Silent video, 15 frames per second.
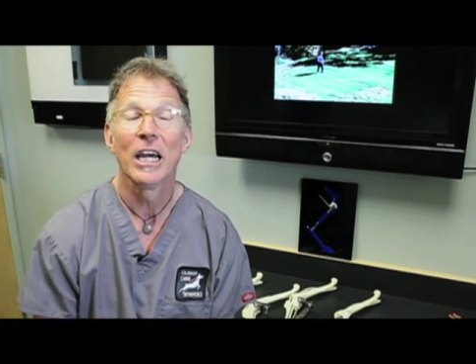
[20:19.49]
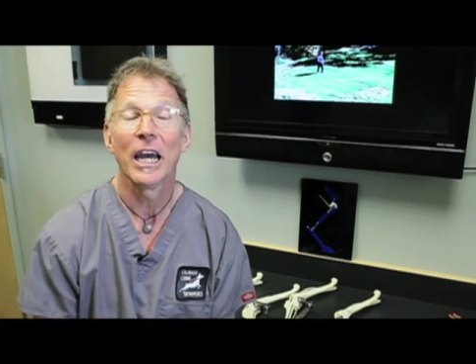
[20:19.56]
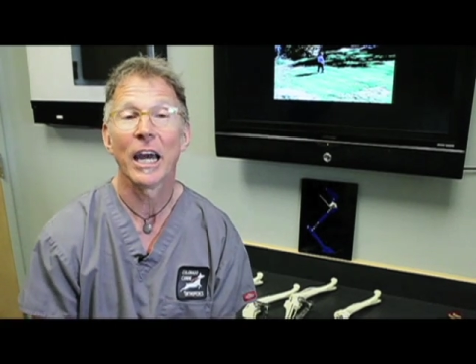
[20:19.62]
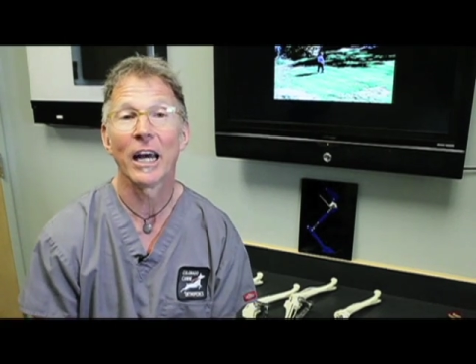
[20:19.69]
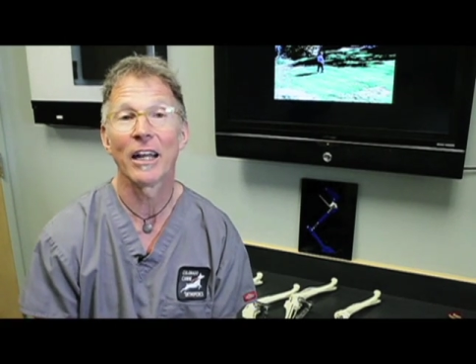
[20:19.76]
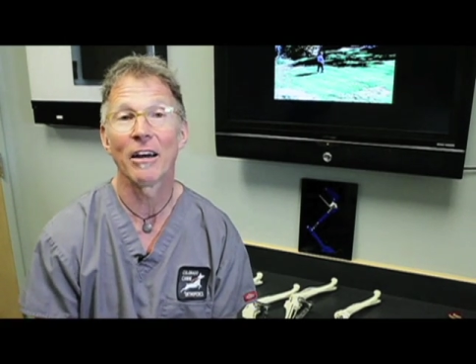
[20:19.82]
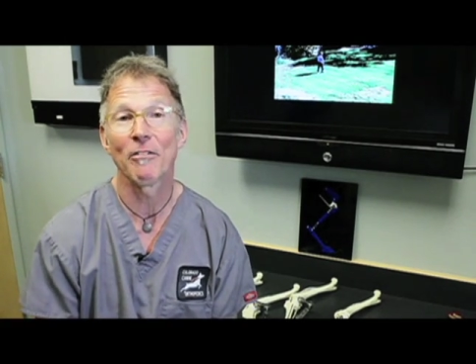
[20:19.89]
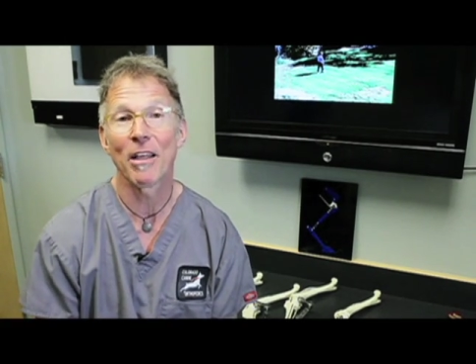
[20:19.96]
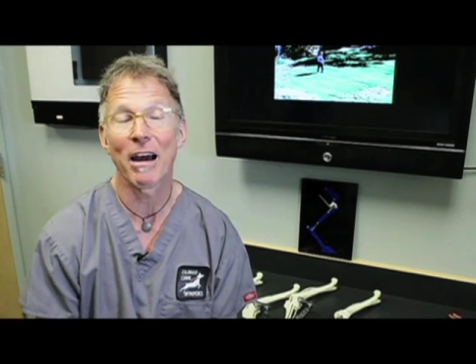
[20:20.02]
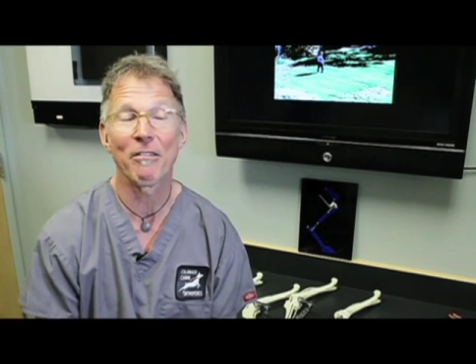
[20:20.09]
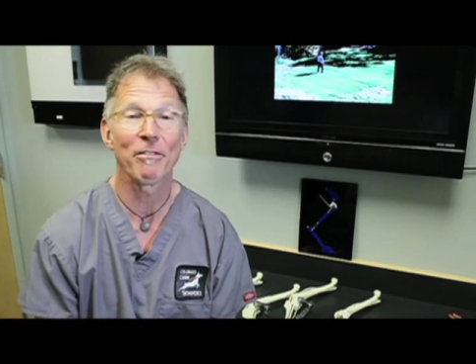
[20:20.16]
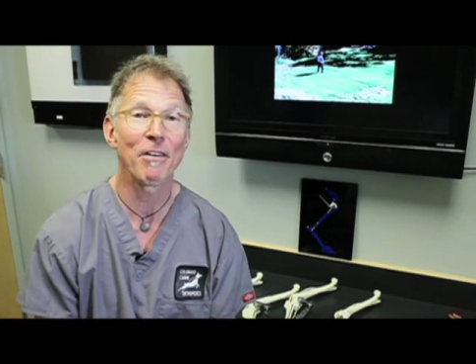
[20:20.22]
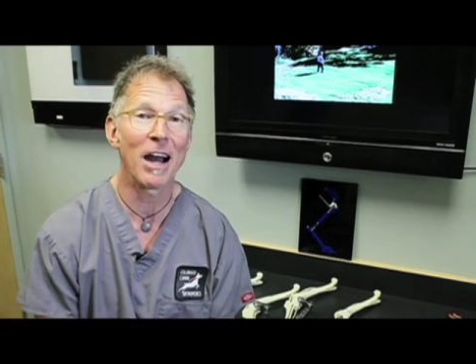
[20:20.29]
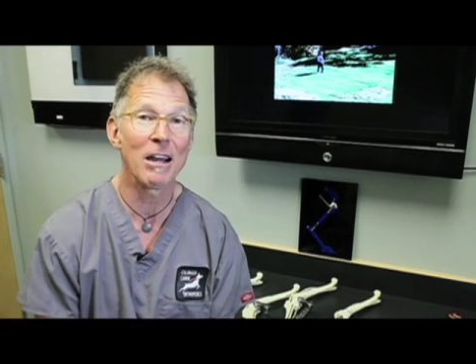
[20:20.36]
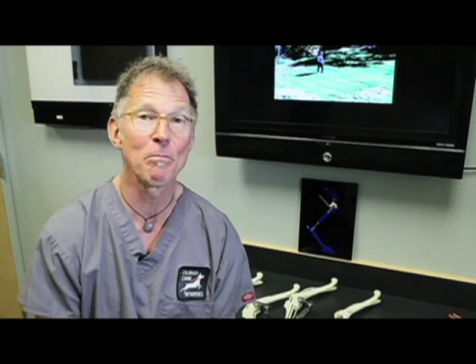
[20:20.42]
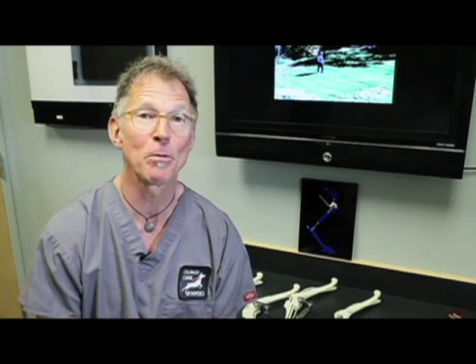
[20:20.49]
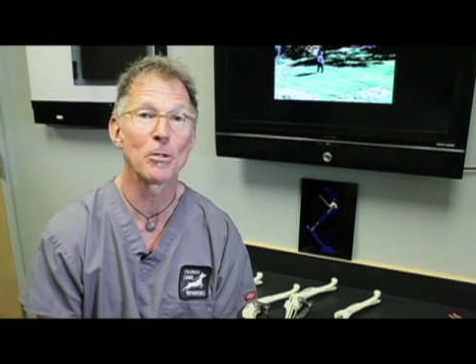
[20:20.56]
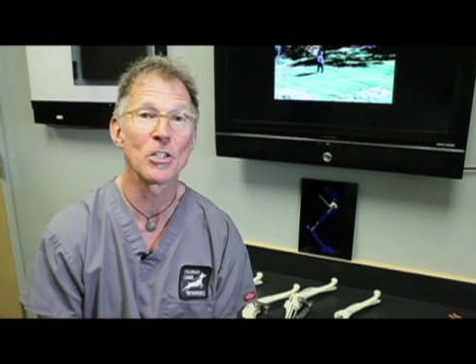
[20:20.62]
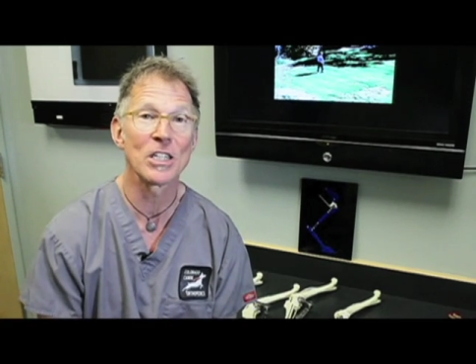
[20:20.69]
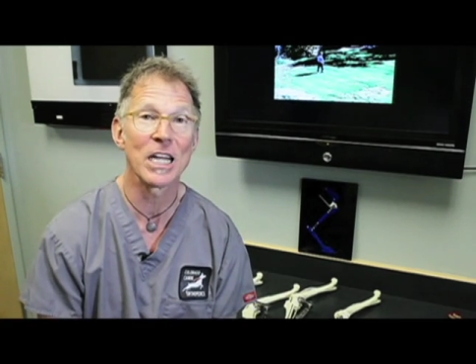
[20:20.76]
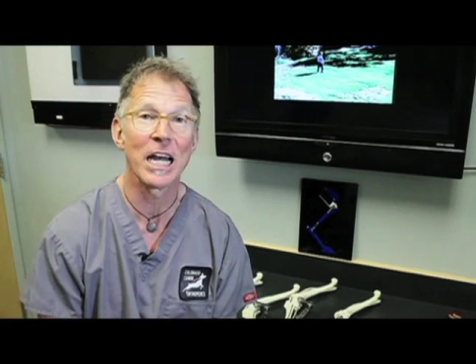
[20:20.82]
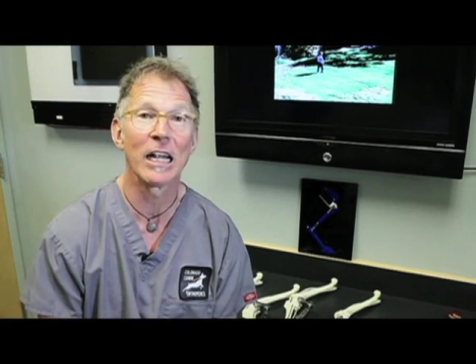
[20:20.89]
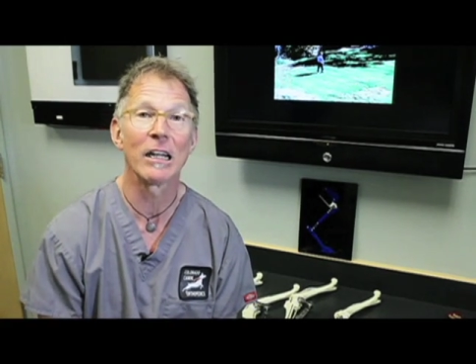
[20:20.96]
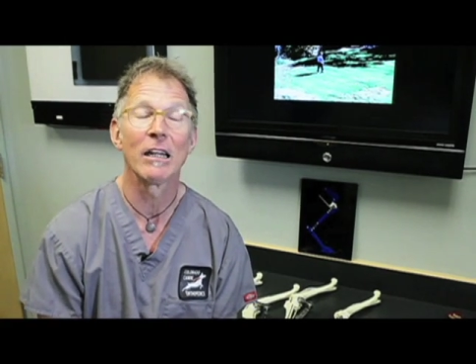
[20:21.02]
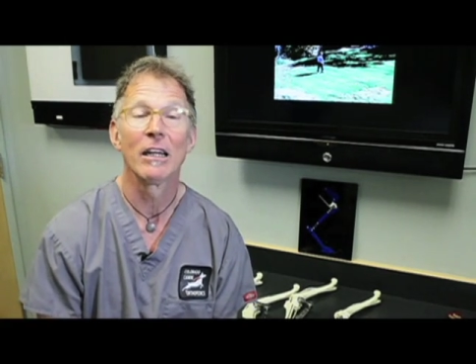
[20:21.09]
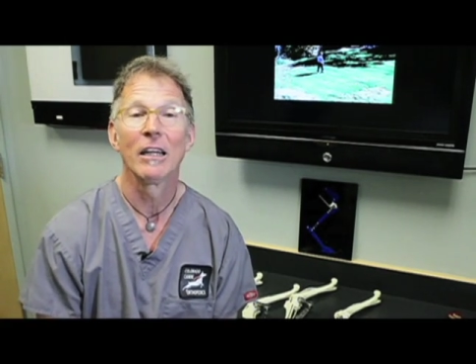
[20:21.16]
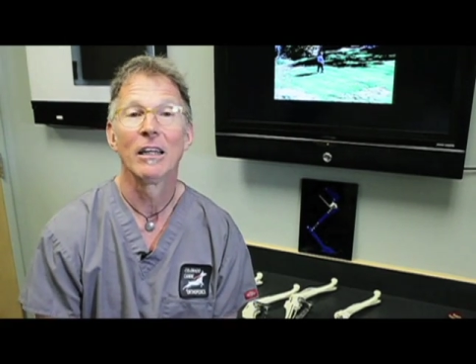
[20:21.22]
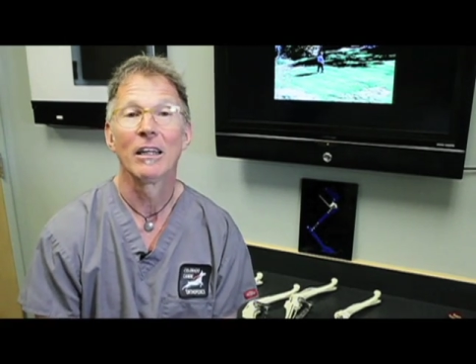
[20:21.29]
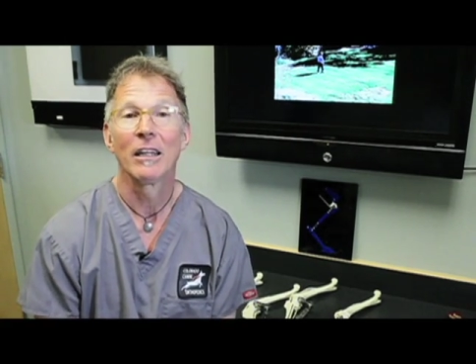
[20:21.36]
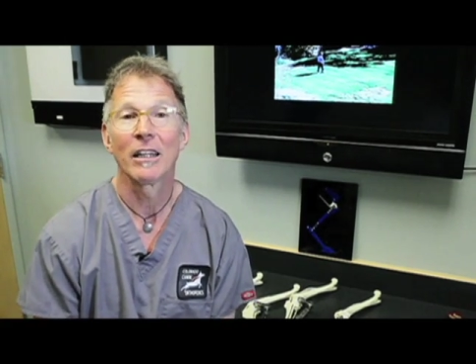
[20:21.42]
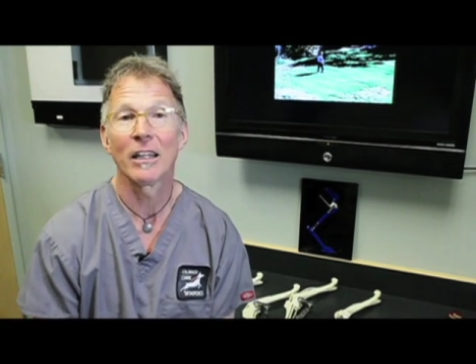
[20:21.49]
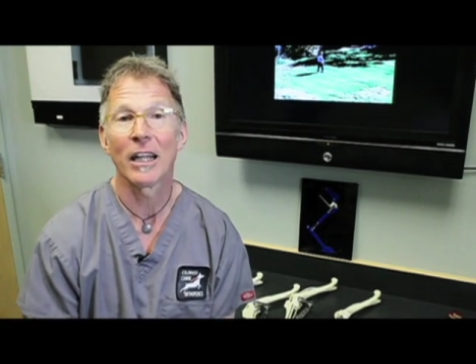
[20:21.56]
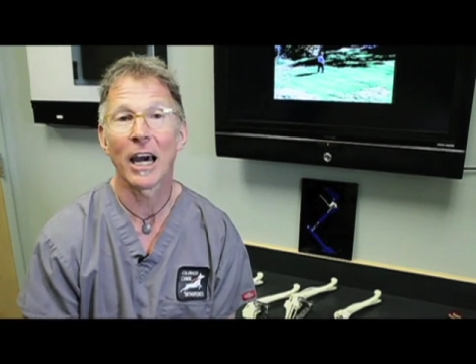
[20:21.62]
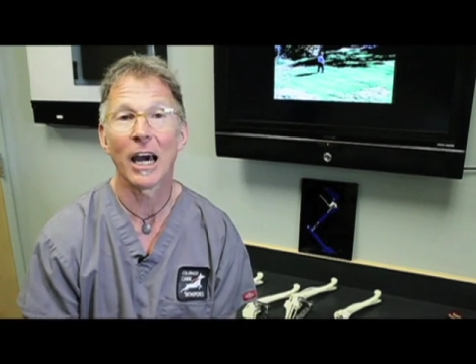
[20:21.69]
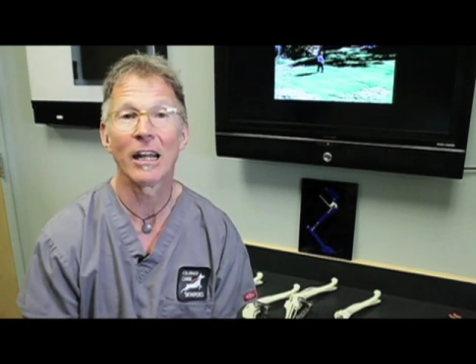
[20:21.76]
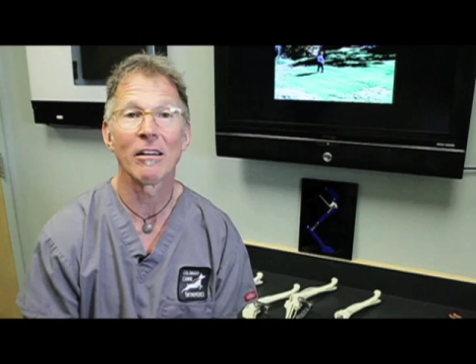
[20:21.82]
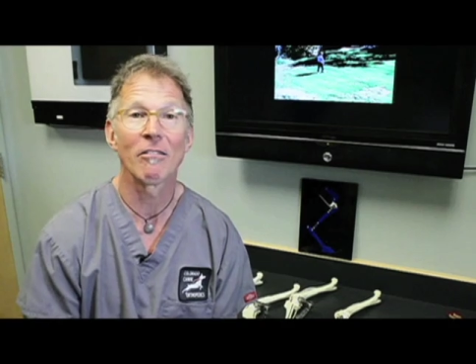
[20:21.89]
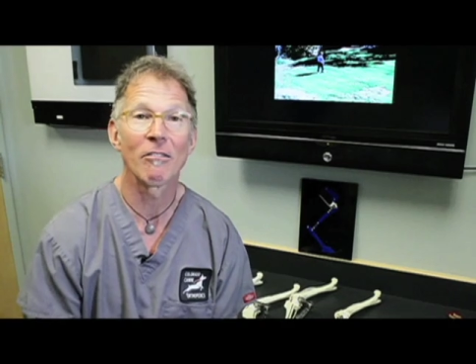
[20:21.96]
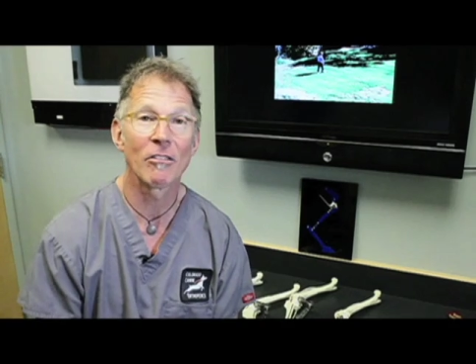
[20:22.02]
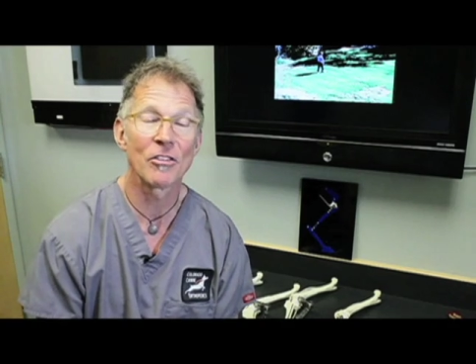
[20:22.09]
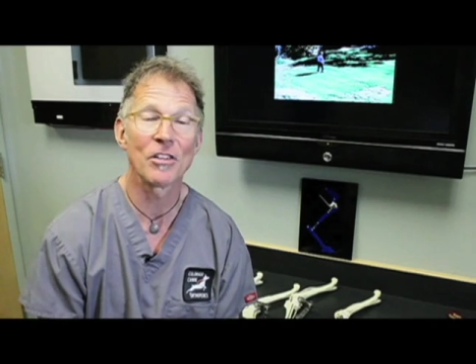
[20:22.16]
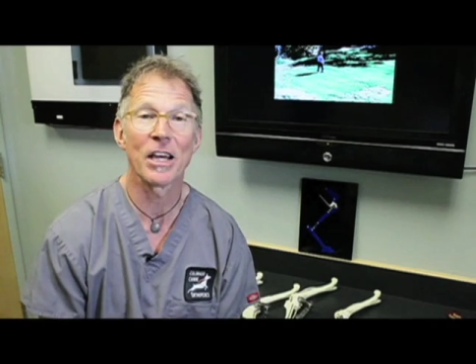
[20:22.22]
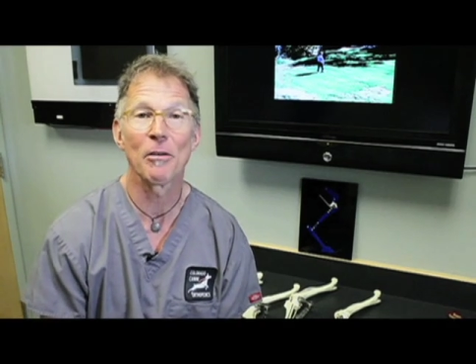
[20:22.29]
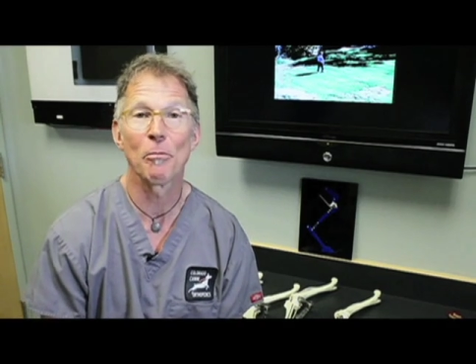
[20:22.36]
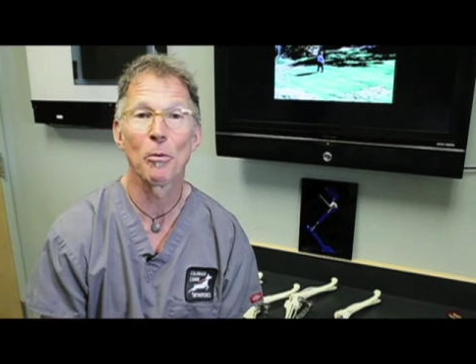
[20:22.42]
and of that 5% that say,